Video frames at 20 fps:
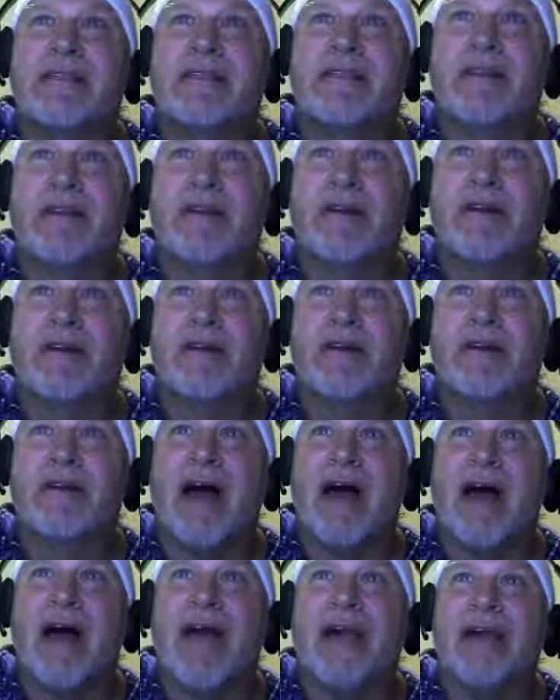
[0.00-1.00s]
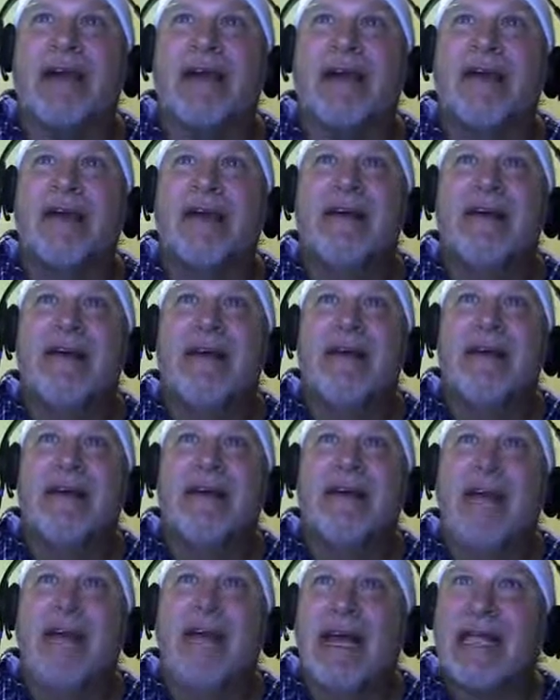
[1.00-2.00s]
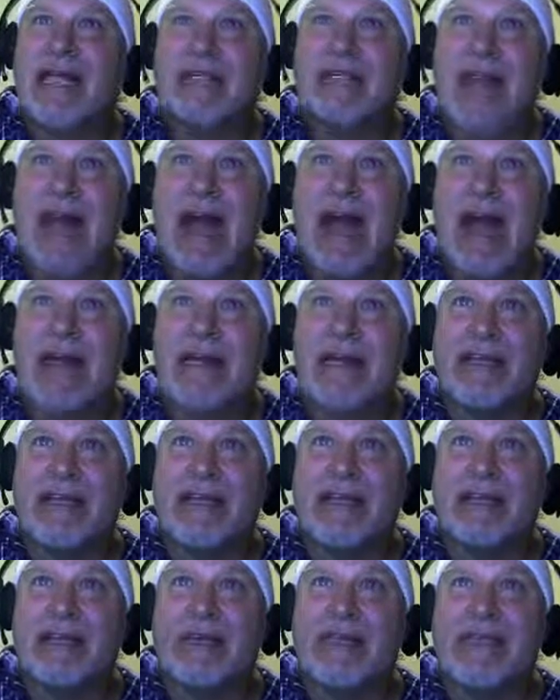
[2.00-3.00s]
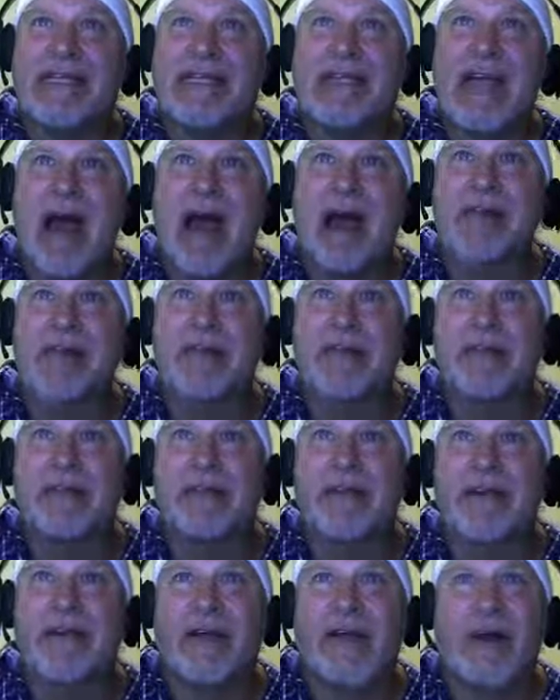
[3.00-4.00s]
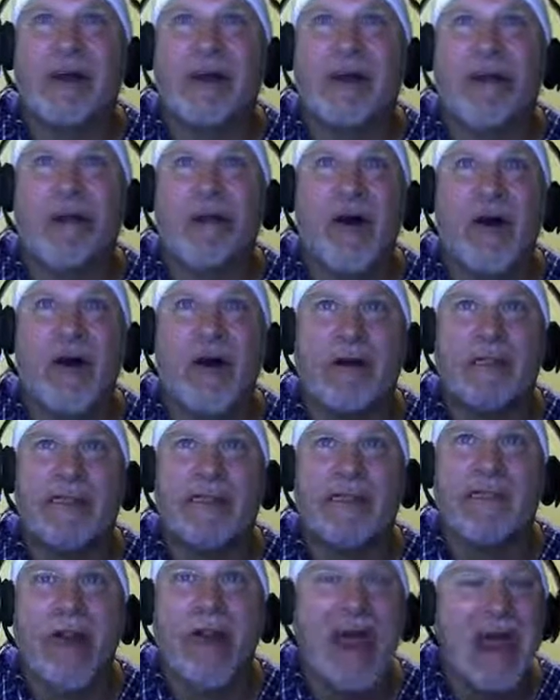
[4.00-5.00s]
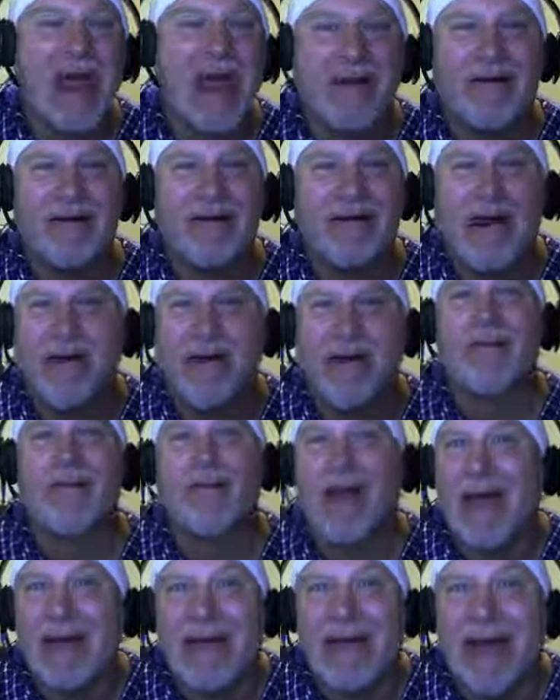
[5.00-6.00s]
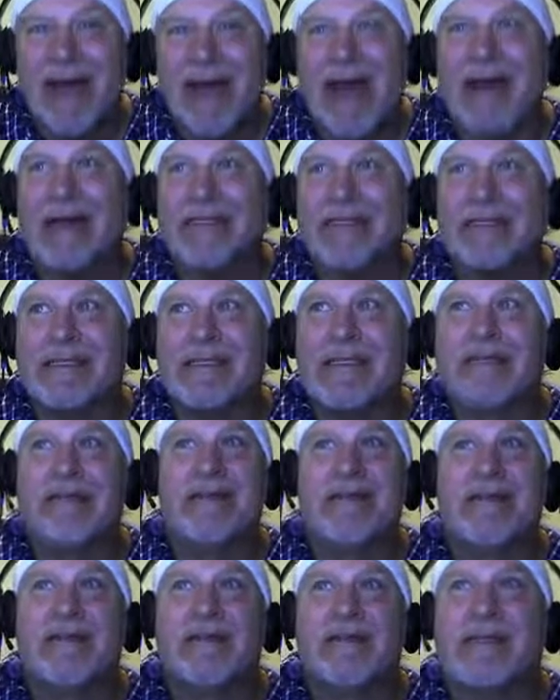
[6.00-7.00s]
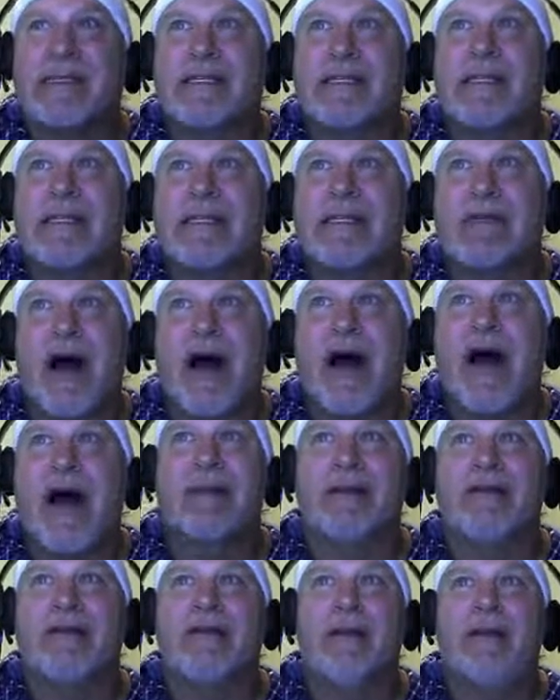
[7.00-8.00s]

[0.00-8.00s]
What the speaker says: to look like exactly the Twin Towers looking through the Arch of Baal. I mean, my gosh, this is not